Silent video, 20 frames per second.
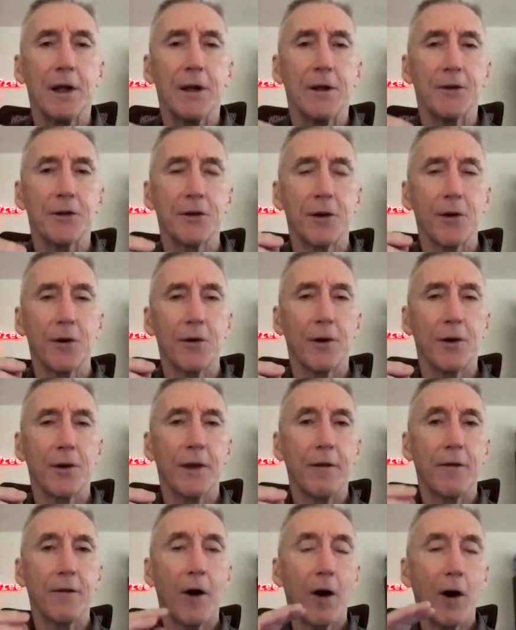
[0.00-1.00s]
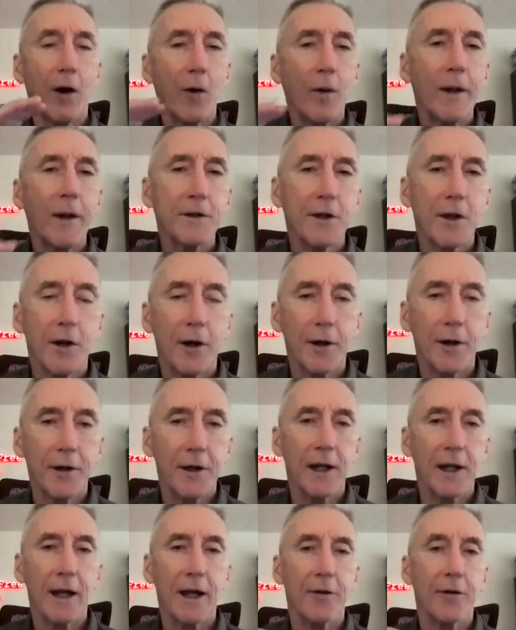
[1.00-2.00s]
So they've always gone
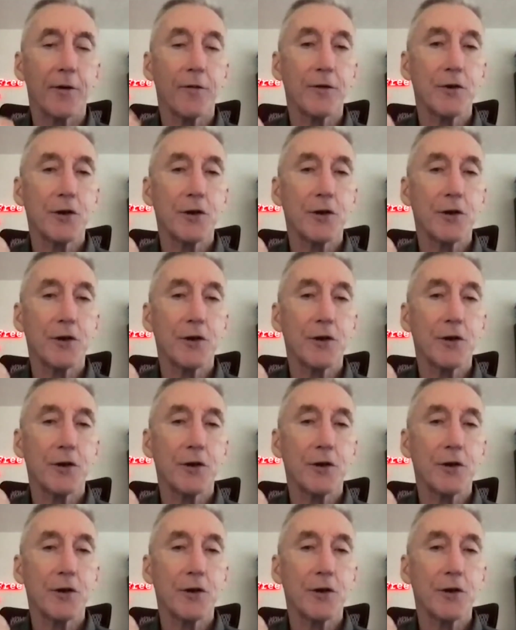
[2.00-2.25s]
together.